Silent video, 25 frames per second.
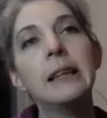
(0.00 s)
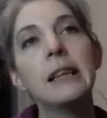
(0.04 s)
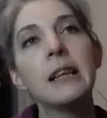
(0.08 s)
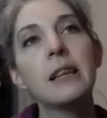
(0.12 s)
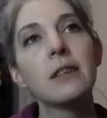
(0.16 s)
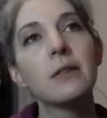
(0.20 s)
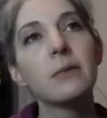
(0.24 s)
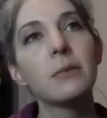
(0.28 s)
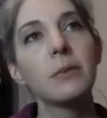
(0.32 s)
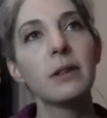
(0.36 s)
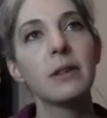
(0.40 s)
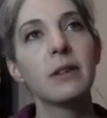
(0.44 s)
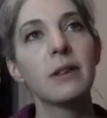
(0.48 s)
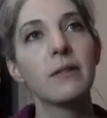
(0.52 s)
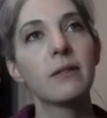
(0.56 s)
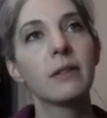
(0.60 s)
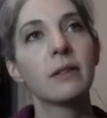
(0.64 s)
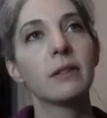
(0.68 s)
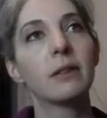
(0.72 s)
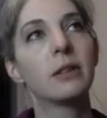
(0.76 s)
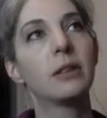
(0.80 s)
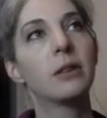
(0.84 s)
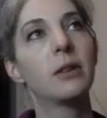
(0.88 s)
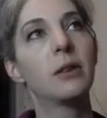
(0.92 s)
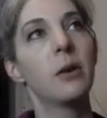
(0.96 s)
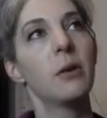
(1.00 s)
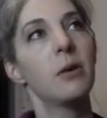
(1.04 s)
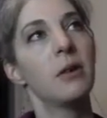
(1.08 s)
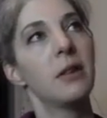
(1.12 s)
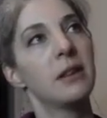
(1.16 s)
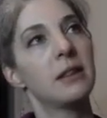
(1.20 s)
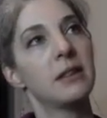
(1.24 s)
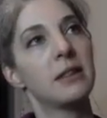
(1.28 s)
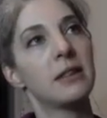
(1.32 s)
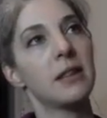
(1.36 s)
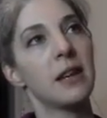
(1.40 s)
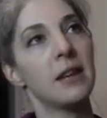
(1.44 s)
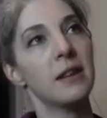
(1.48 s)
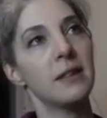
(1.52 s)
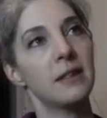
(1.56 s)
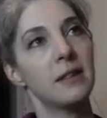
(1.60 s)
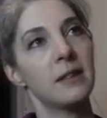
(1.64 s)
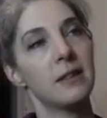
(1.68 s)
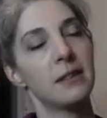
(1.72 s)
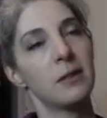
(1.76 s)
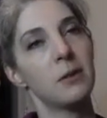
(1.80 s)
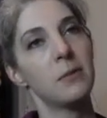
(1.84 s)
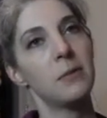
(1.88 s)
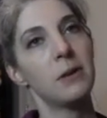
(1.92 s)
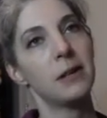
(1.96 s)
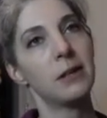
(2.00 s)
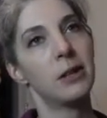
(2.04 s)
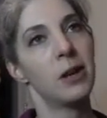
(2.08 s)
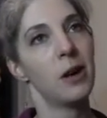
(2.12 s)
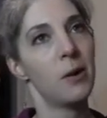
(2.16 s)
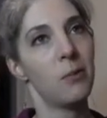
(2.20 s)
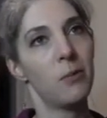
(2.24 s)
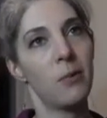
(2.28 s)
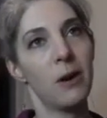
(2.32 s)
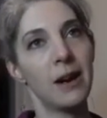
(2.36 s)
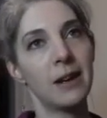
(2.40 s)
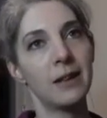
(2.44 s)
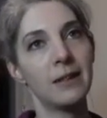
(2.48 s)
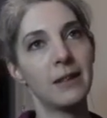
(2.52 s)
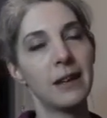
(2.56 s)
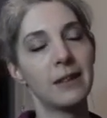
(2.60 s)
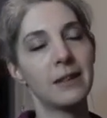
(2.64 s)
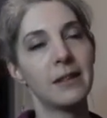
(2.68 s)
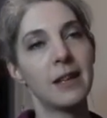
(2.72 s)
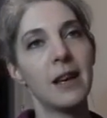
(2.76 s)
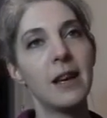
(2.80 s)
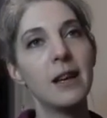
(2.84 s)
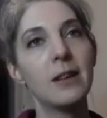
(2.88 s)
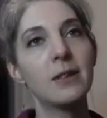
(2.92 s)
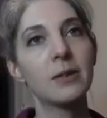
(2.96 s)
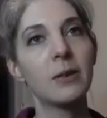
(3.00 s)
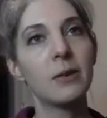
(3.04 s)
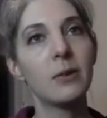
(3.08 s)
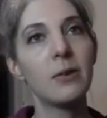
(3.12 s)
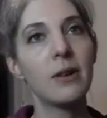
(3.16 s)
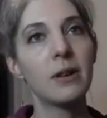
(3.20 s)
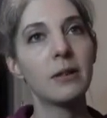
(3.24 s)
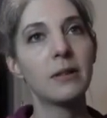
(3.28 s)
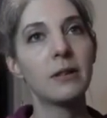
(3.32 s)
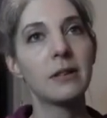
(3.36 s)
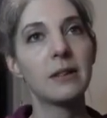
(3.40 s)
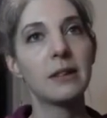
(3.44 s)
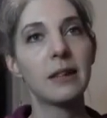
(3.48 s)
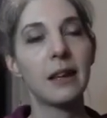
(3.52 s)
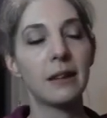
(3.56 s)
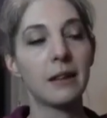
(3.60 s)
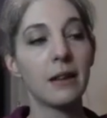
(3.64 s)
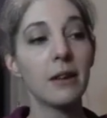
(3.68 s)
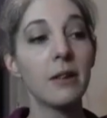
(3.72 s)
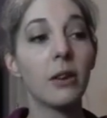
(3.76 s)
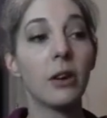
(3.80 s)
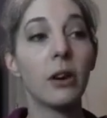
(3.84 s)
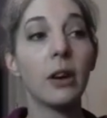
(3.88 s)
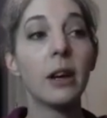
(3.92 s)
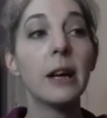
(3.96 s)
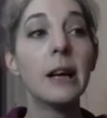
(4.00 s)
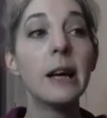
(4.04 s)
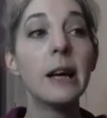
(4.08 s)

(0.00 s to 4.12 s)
That's why I never go to the dentist. Oh my God, why did that take so long? This, that, and the other.